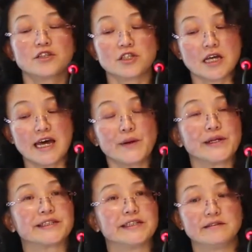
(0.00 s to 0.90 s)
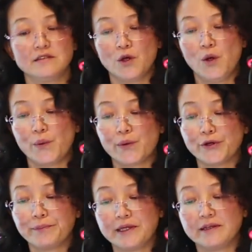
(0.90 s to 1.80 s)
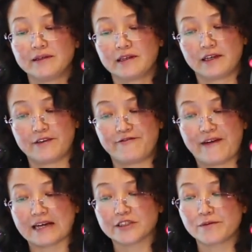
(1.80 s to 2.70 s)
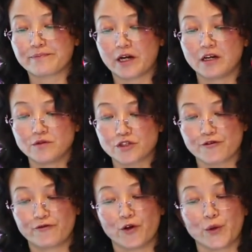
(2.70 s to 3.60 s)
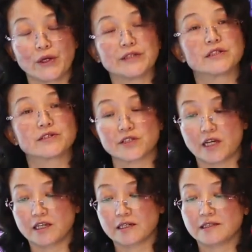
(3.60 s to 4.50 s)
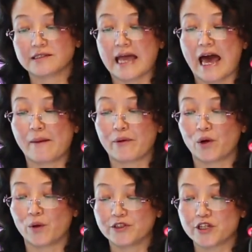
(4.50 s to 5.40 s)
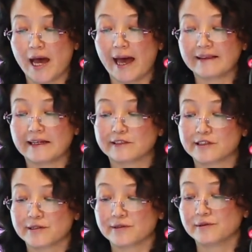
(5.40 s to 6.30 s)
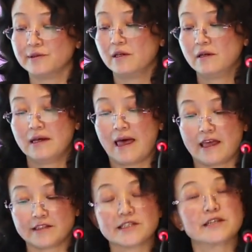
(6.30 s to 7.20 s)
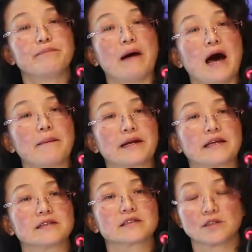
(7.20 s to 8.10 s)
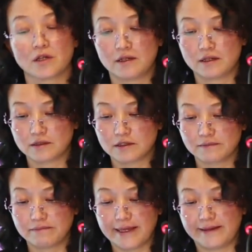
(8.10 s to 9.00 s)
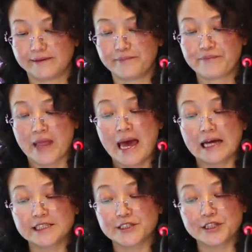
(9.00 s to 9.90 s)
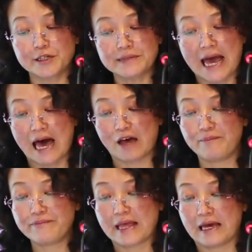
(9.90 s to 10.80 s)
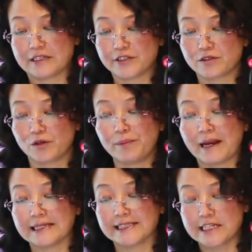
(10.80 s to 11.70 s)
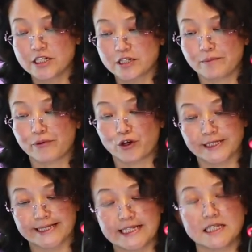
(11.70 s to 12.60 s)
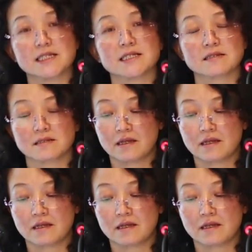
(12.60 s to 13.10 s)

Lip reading: Charity will be an effective approach for religions in contemporary China to enter public domain. At the same time, as globalization proceeds,